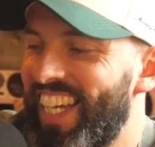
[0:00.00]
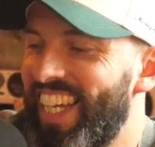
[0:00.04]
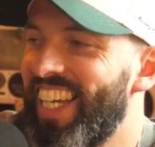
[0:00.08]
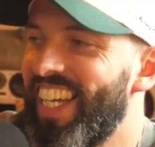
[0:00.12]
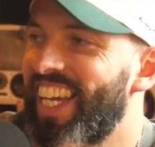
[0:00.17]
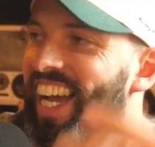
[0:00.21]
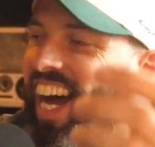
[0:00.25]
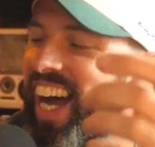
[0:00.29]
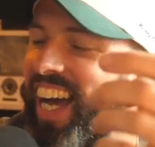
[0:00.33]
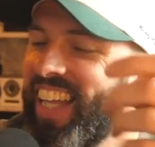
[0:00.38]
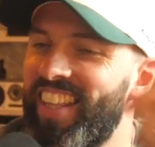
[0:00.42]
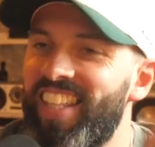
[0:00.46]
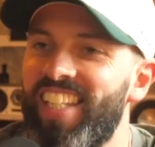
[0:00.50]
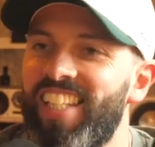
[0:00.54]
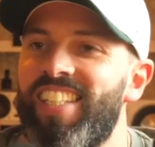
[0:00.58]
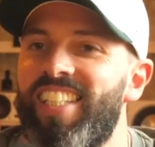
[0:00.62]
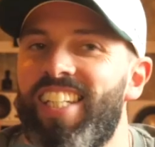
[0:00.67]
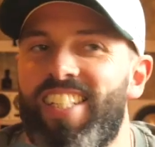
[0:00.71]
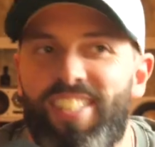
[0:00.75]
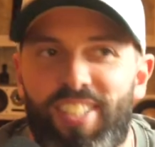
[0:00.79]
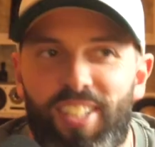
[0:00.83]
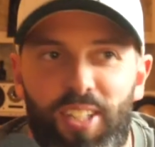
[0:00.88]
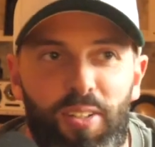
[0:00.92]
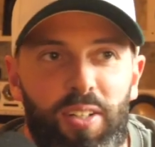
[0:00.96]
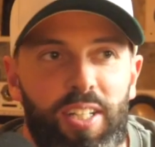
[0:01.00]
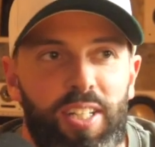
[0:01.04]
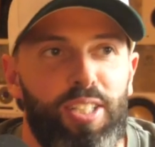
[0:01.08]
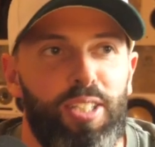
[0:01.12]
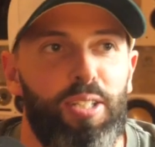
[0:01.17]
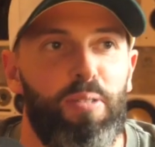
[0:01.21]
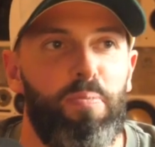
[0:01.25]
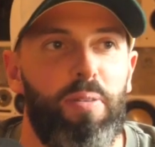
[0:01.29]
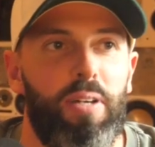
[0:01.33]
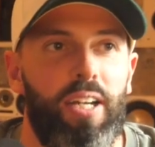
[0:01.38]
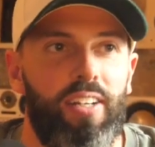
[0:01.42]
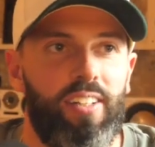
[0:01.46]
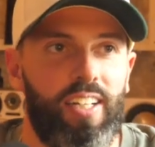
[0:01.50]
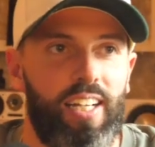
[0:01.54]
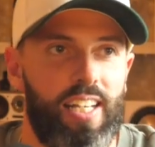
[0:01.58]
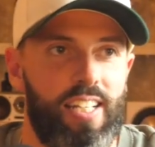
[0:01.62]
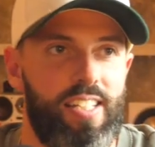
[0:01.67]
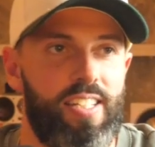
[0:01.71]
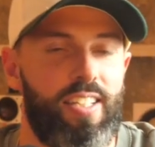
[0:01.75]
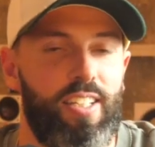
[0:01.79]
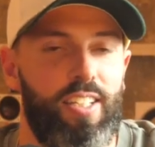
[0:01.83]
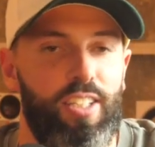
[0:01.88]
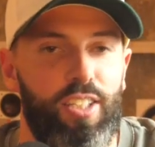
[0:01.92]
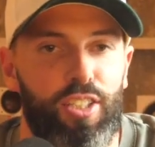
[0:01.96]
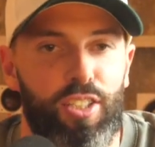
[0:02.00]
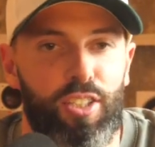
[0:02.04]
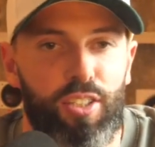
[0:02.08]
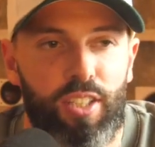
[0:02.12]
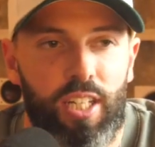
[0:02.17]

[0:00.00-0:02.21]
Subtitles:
I think that's a question better asked to you.